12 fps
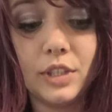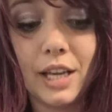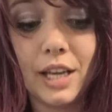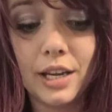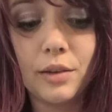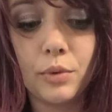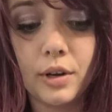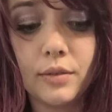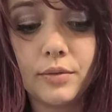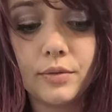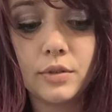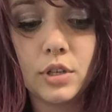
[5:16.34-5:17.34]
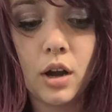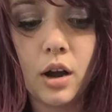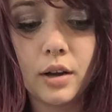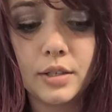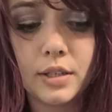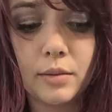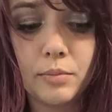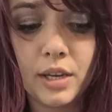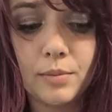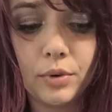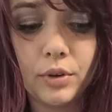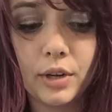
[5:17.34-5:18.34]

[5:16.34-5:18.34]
getting rid of toxic people,